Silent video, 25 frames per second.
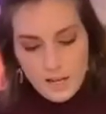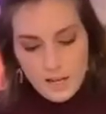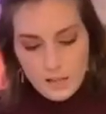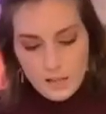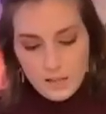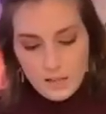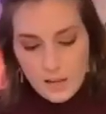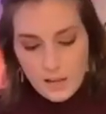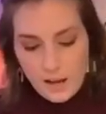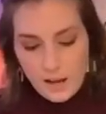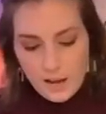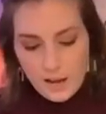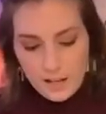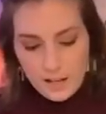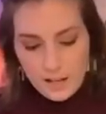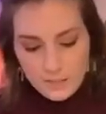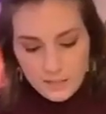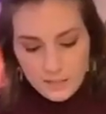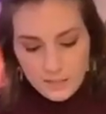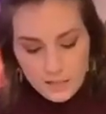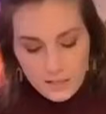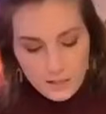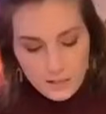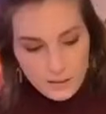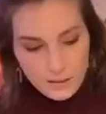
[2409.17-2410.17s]
Yeah, I
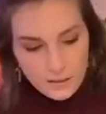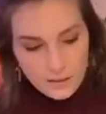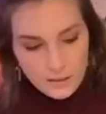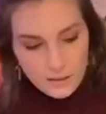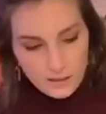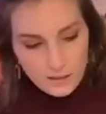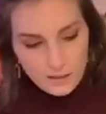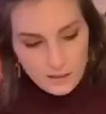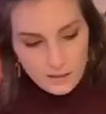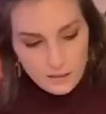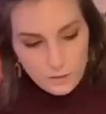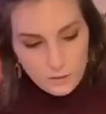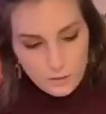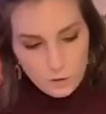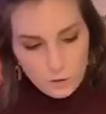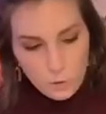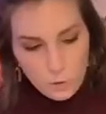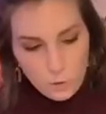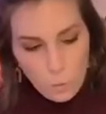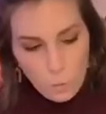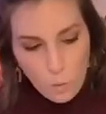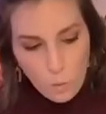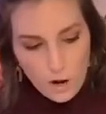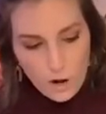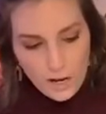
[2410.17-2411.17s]
think
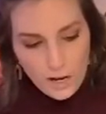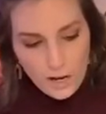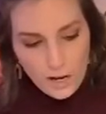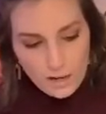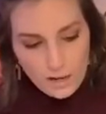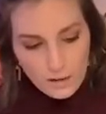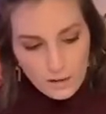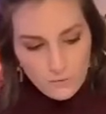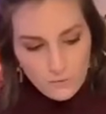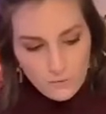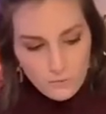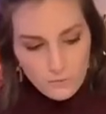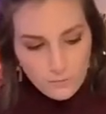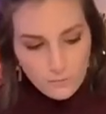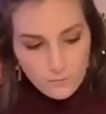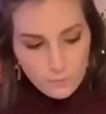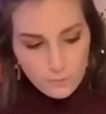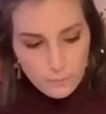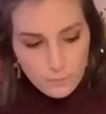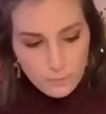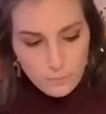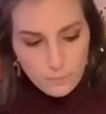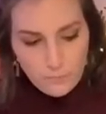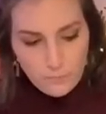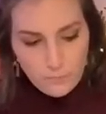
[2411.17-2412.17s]
the white
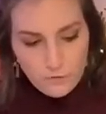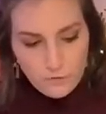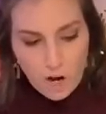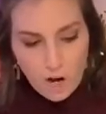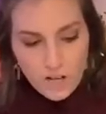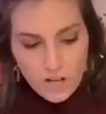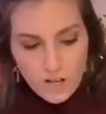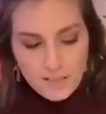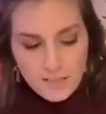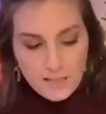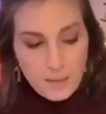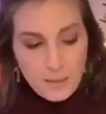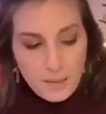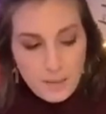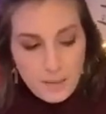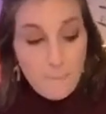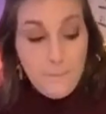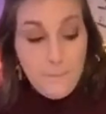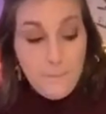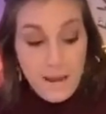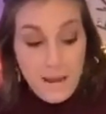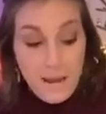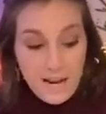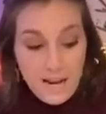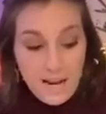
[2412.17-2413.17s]
frosting
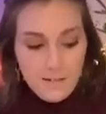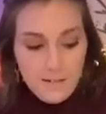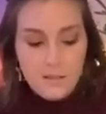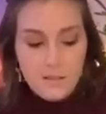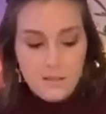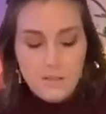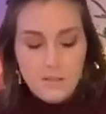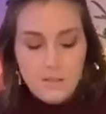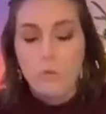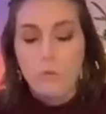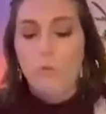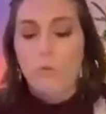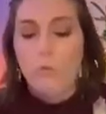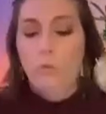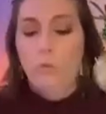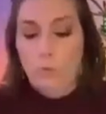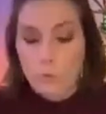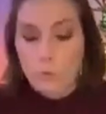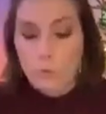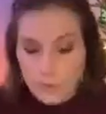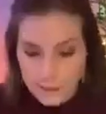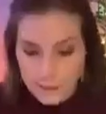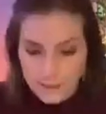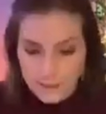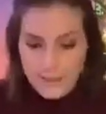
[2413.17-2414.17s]
base
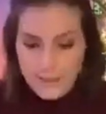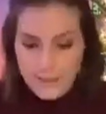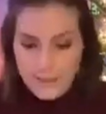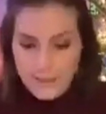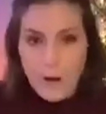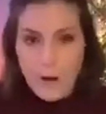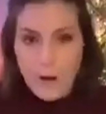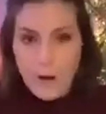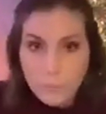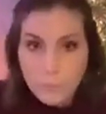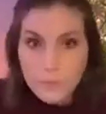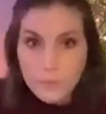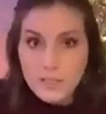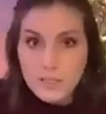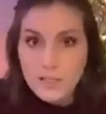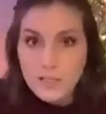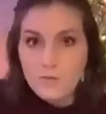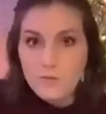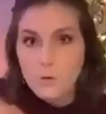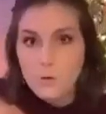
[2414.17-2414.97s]
really helps if